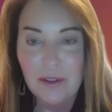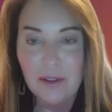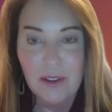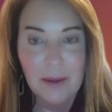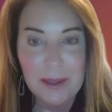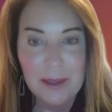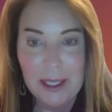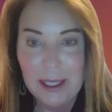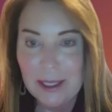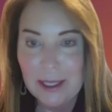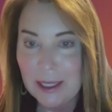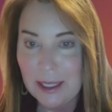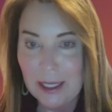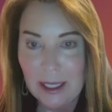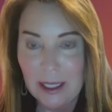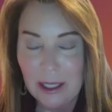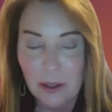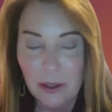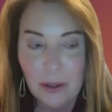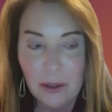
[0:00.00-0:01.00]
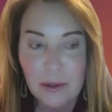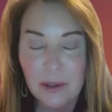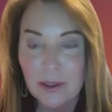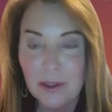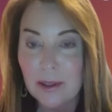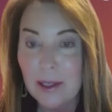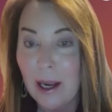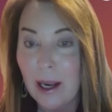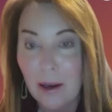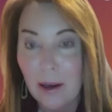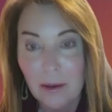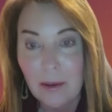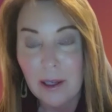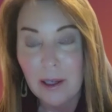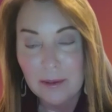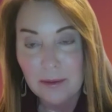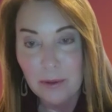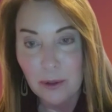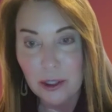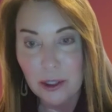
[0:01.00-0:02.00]
from India who's now
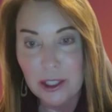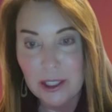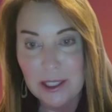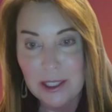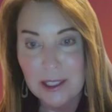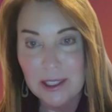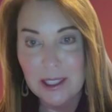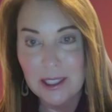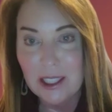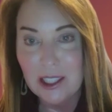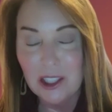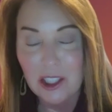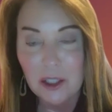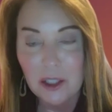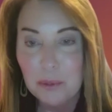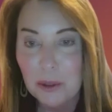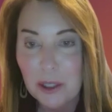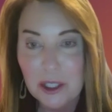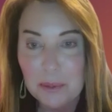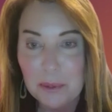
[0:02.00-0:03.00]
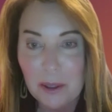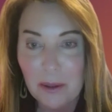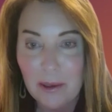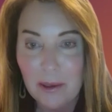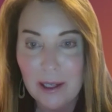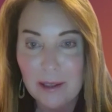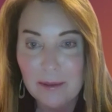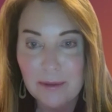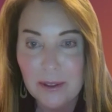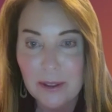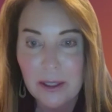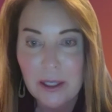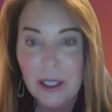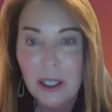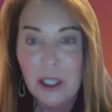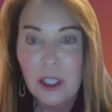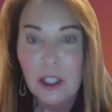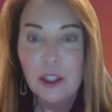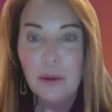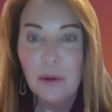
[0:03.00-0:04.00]
unfortunately deceased. This book's been around for
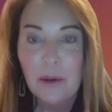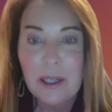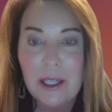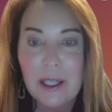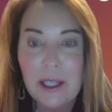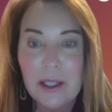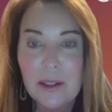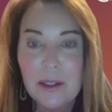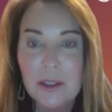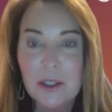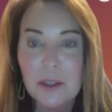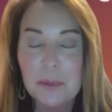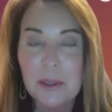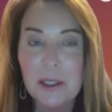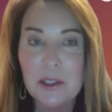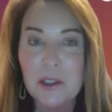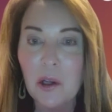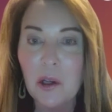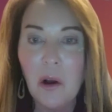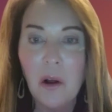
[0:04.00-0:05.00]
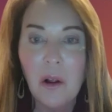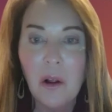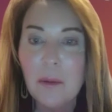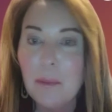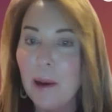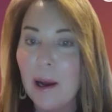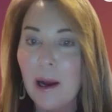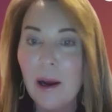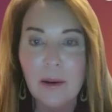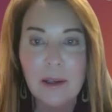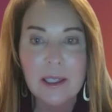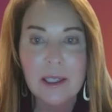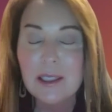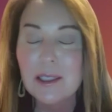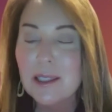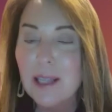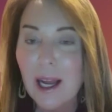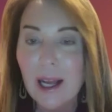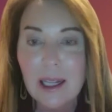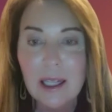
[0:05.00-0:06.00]
20 years, but it's all about
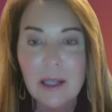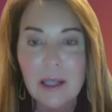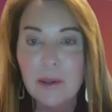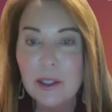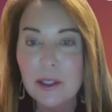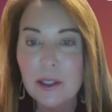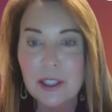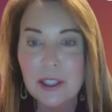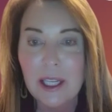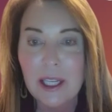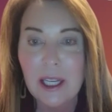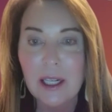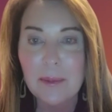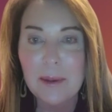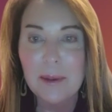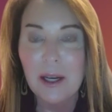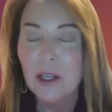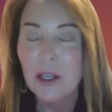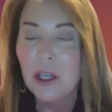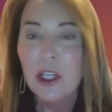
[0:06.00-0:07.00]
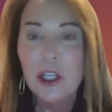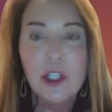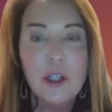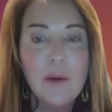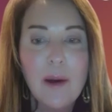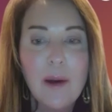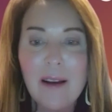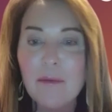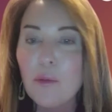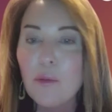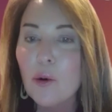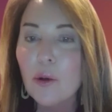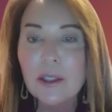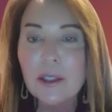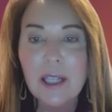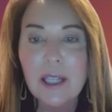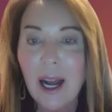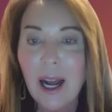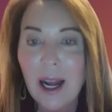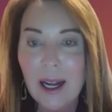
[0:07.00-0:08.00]
exactly what you're saying about you have more
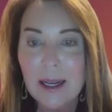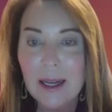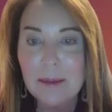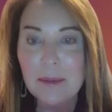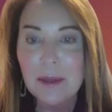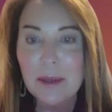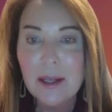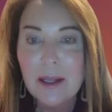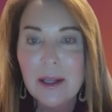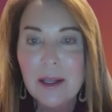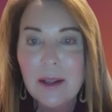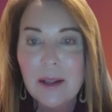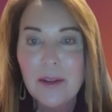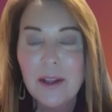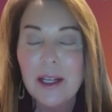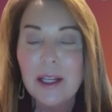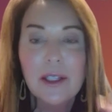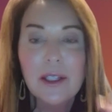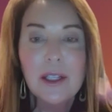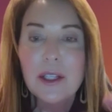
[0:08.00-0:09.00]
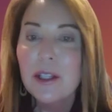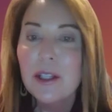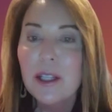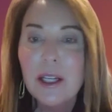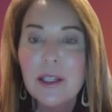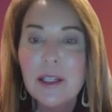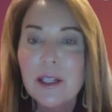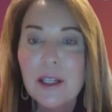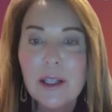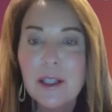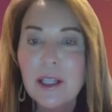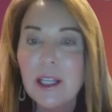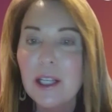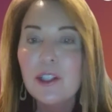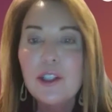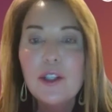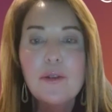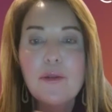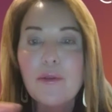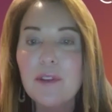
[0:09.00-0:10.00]
time than
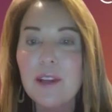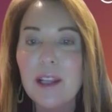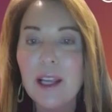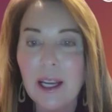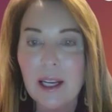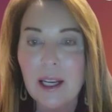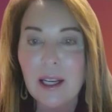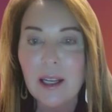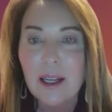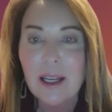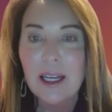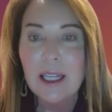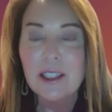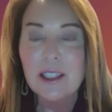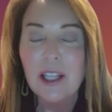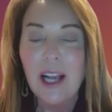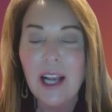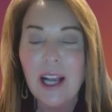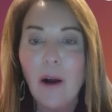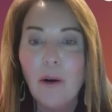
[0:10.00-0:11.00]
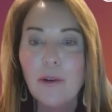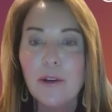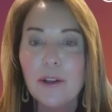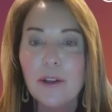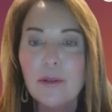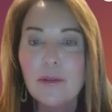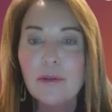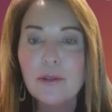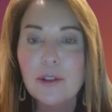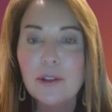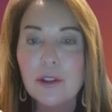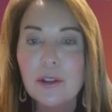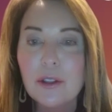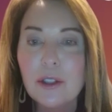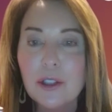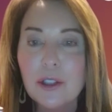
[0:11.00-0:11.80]
you think. It's how the